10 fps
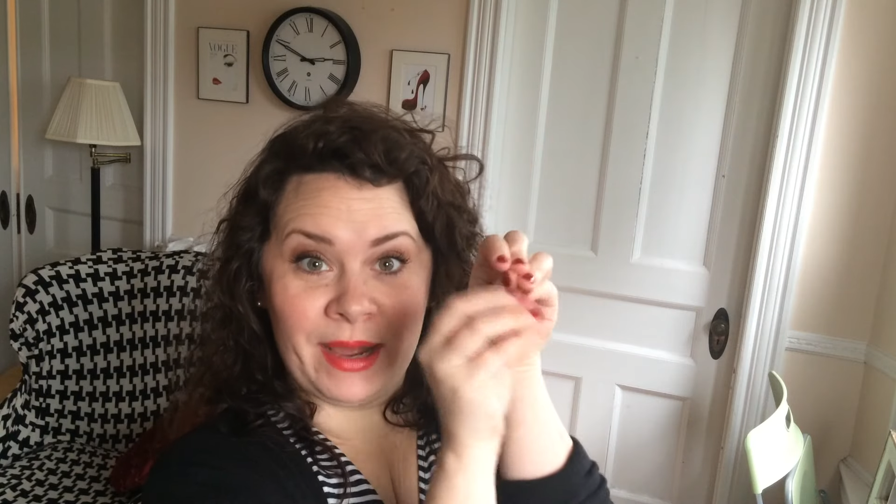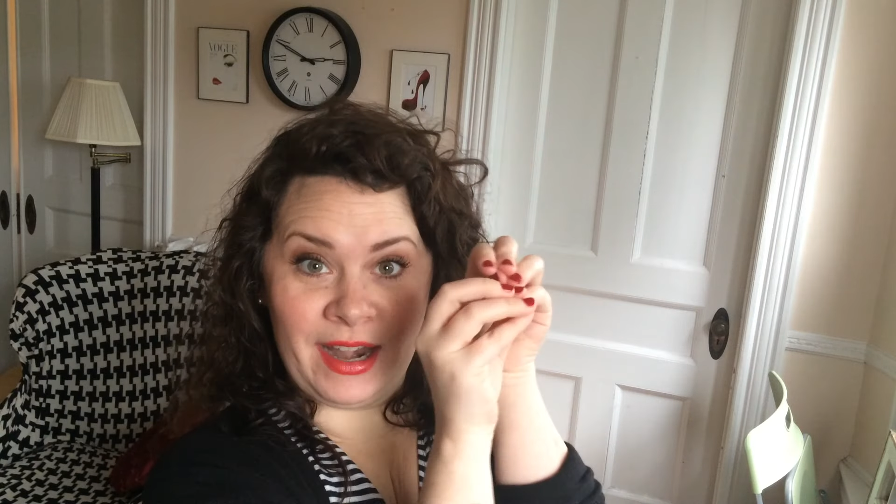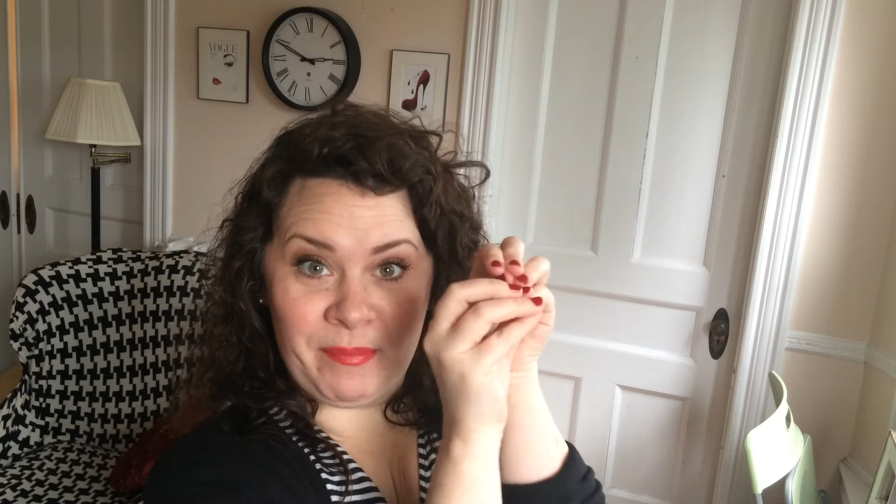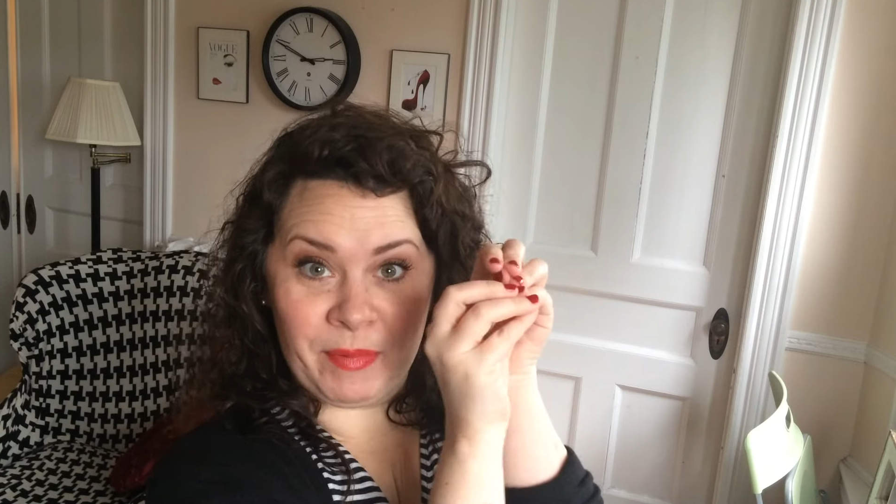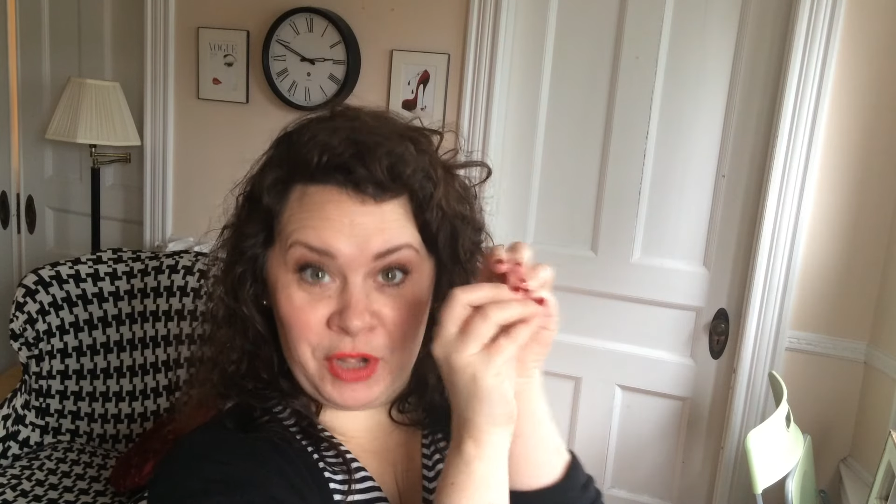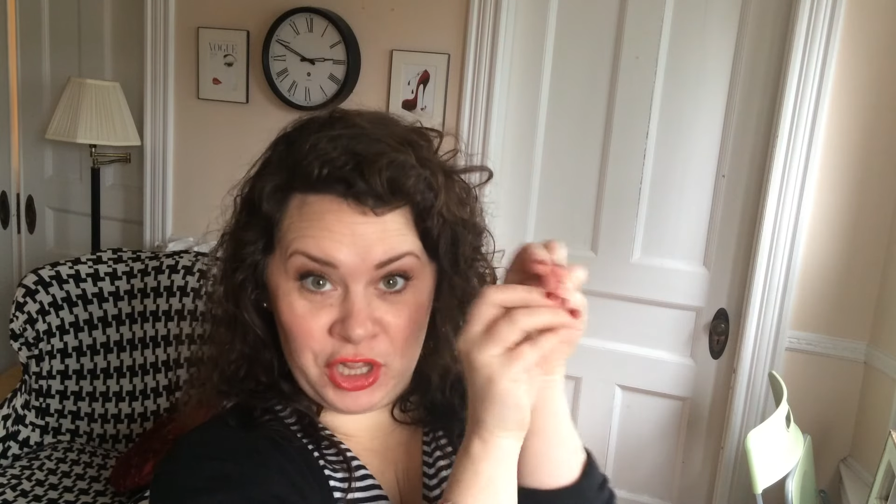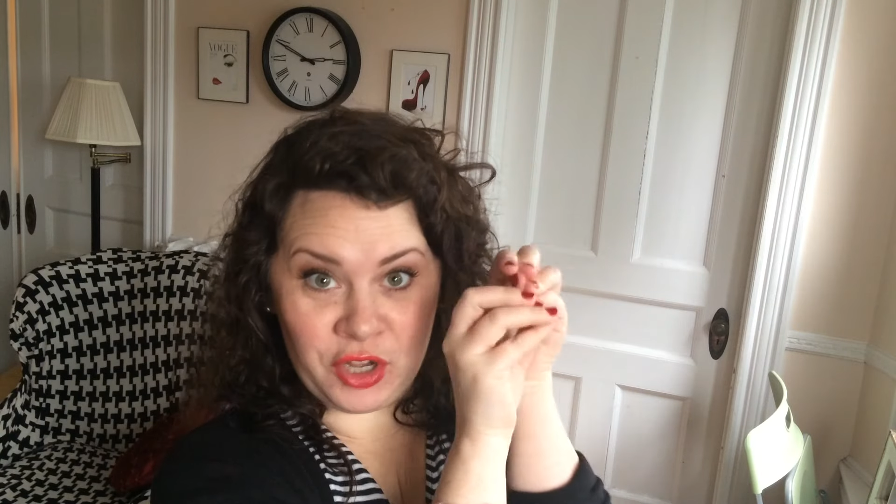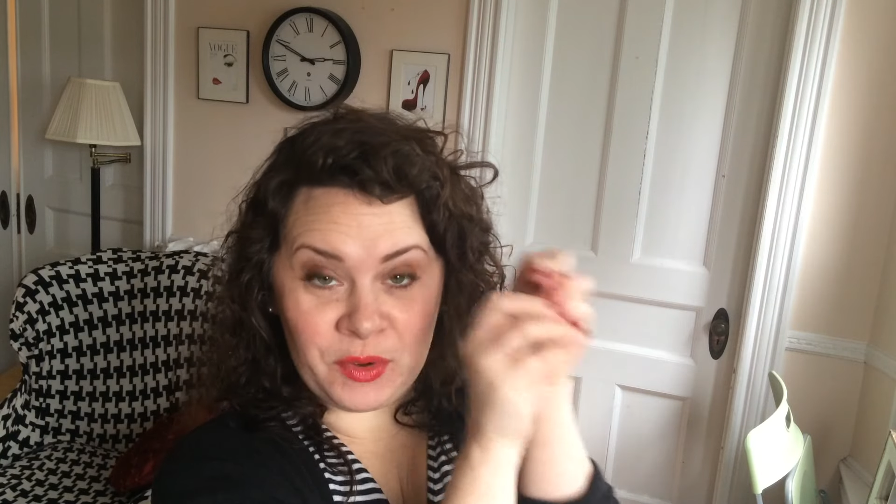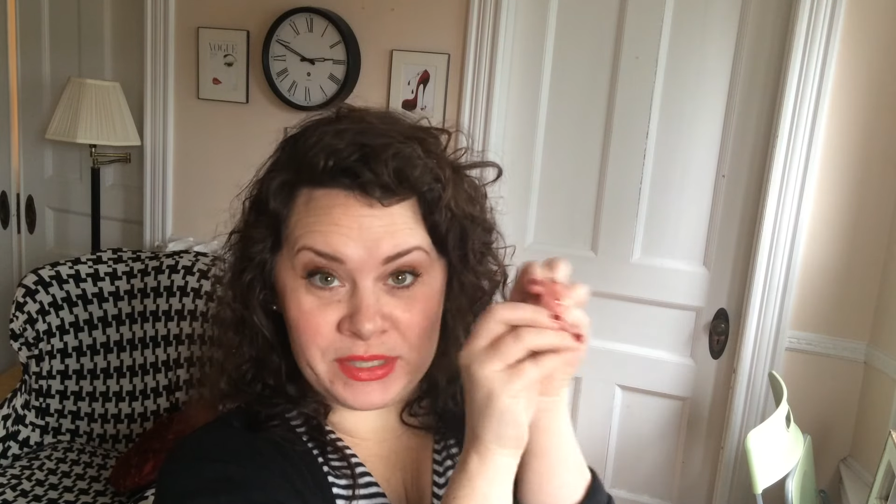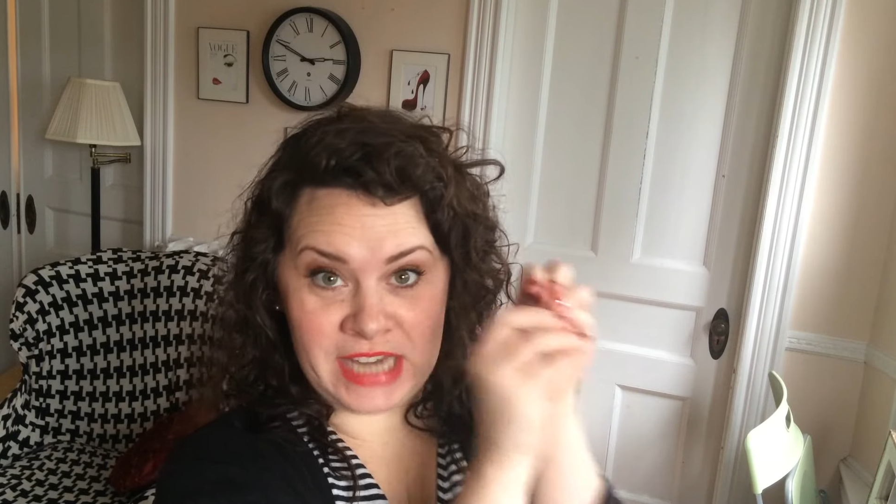but
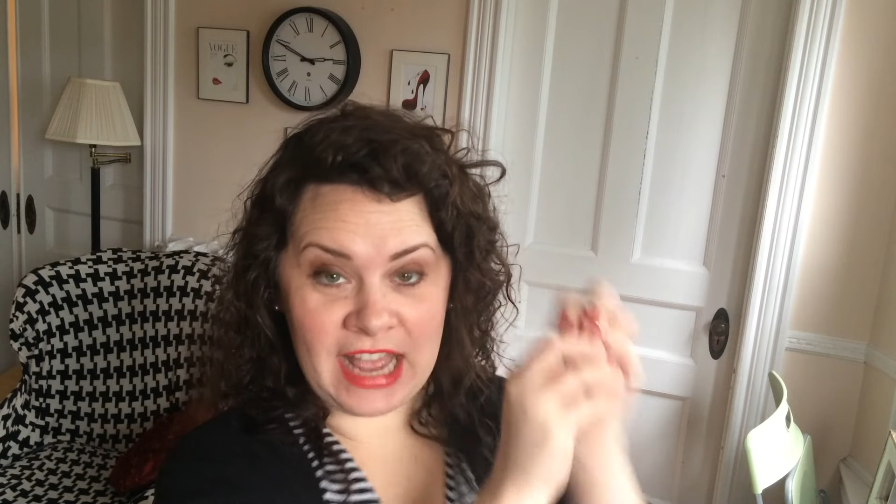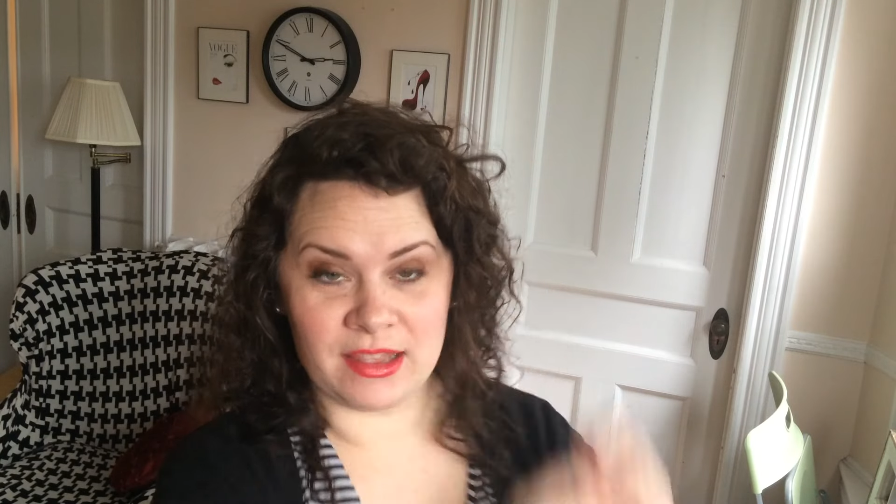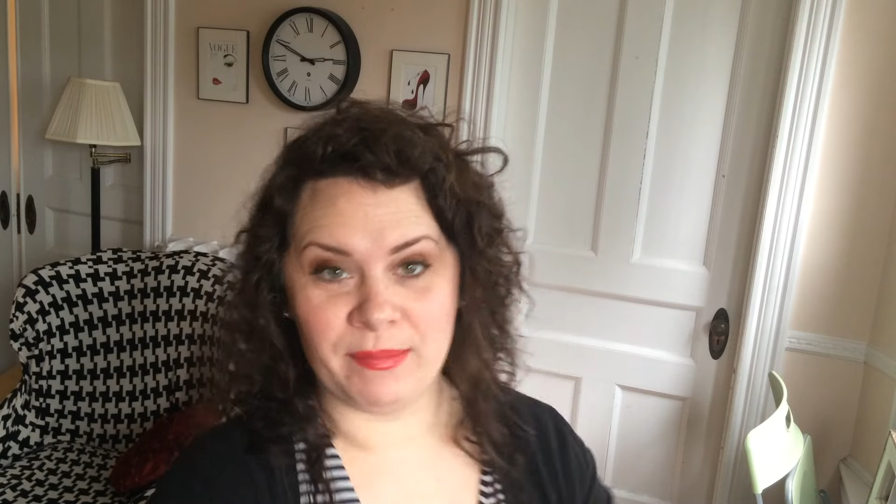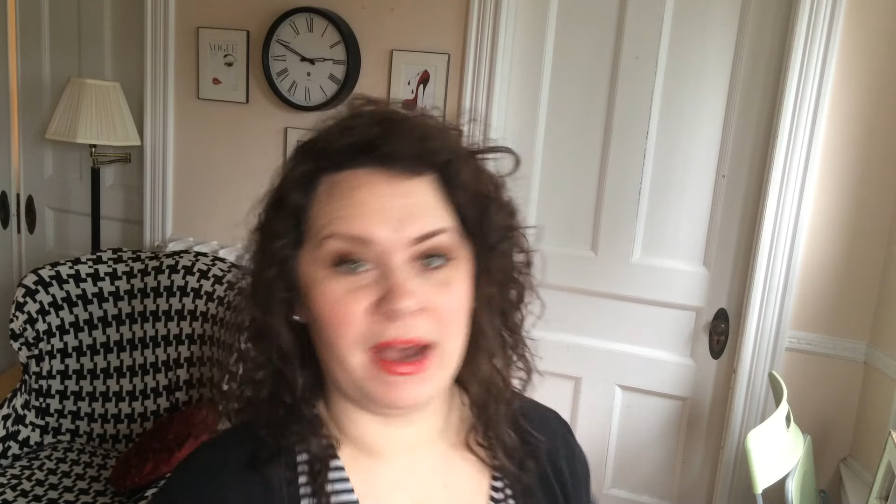closed at the